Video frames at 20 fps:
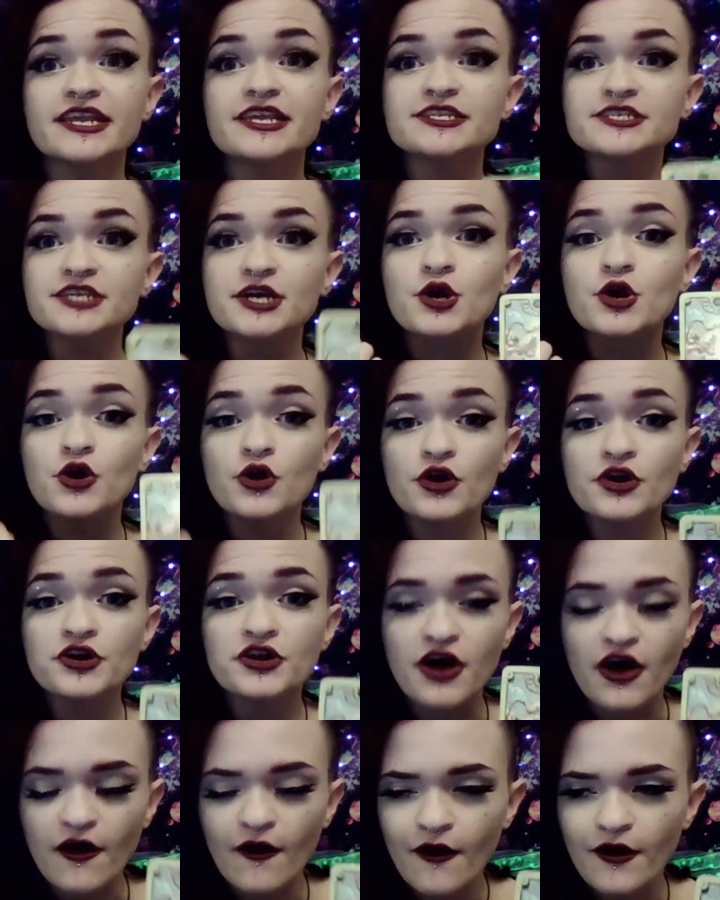It is a
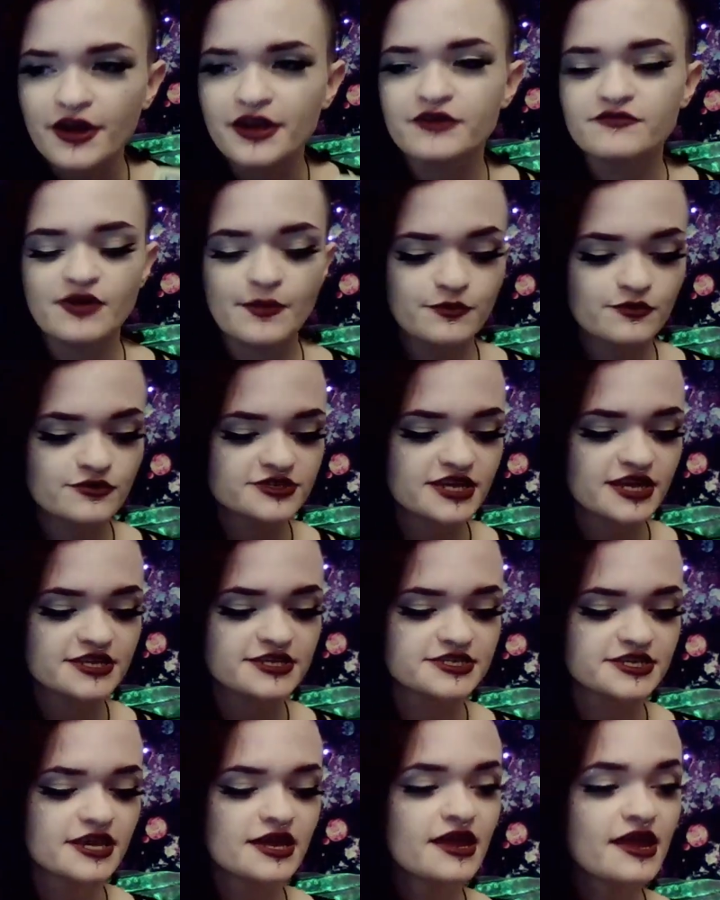good card. It
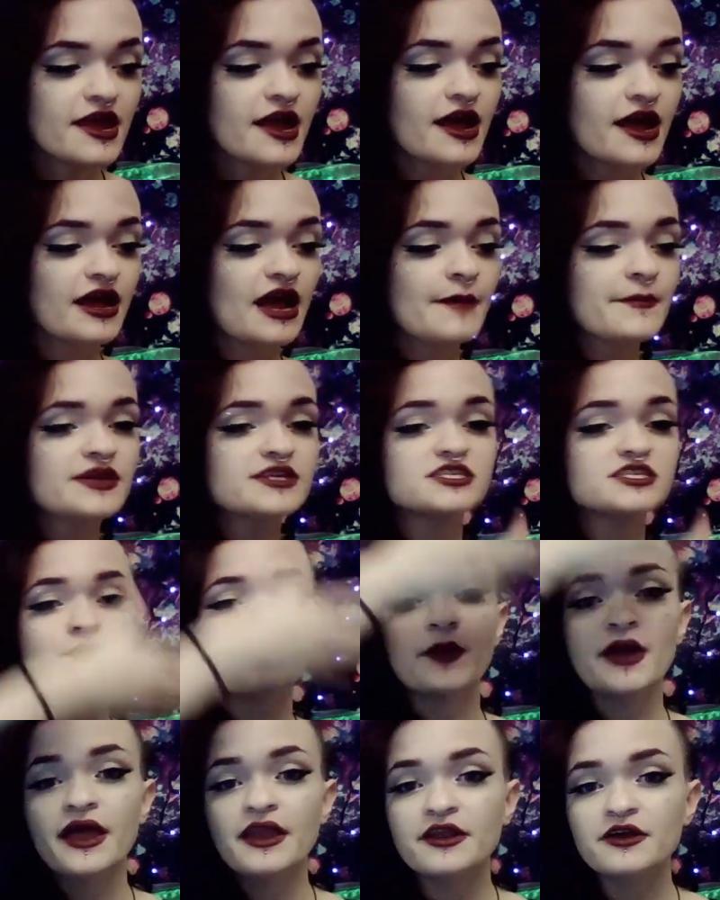represents coming
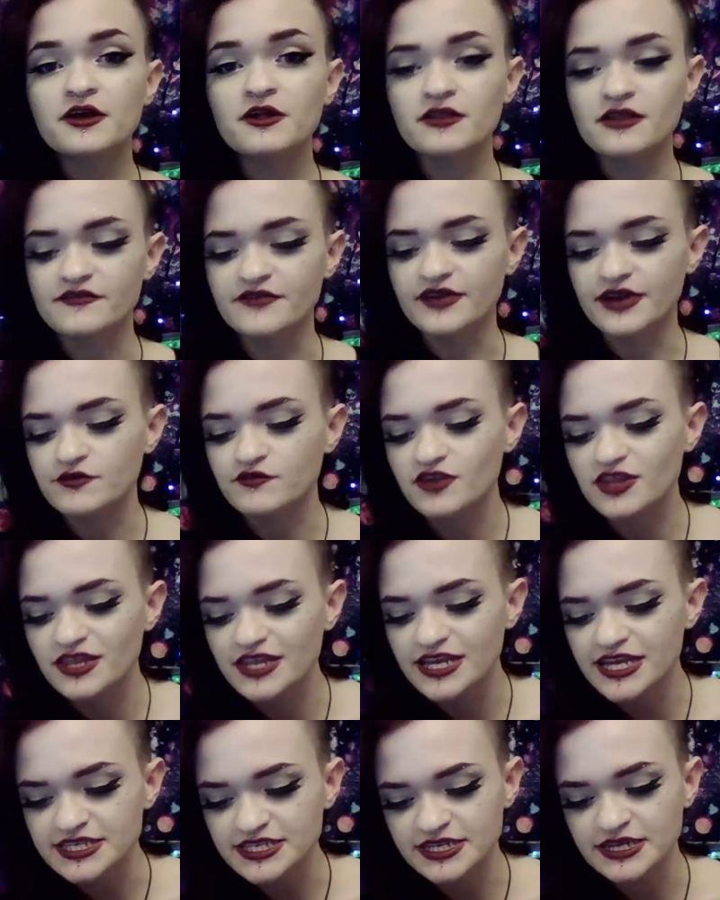to the pinnacle of it and
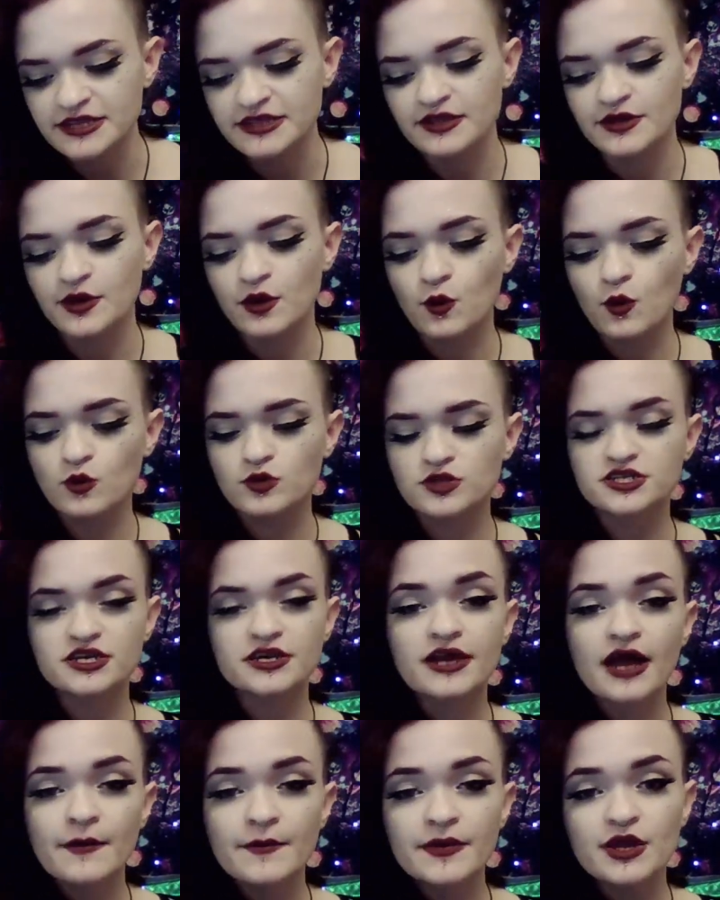releasing the old
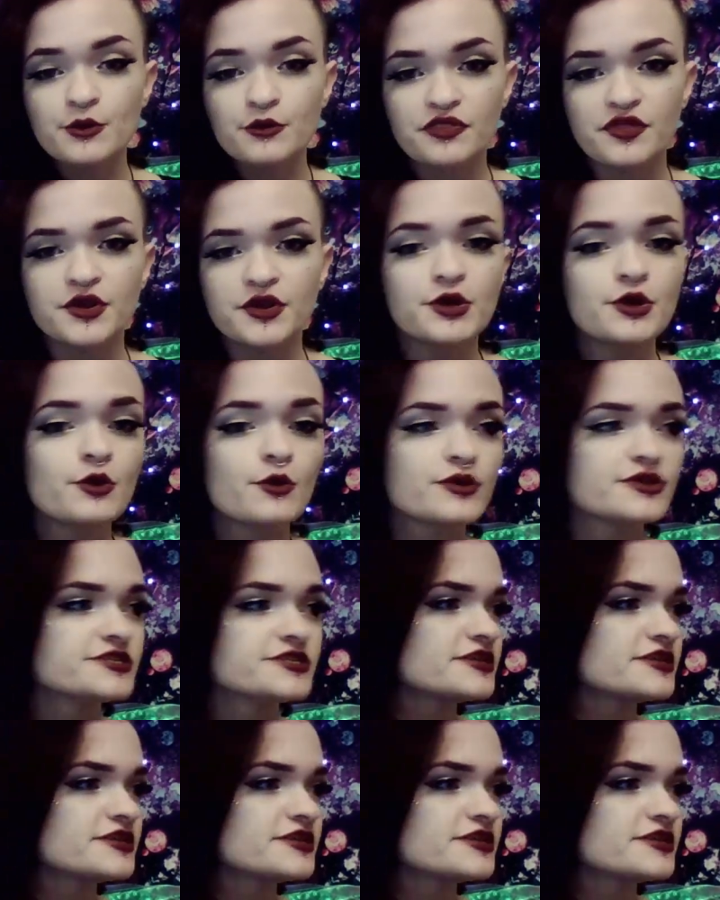and coming with the new.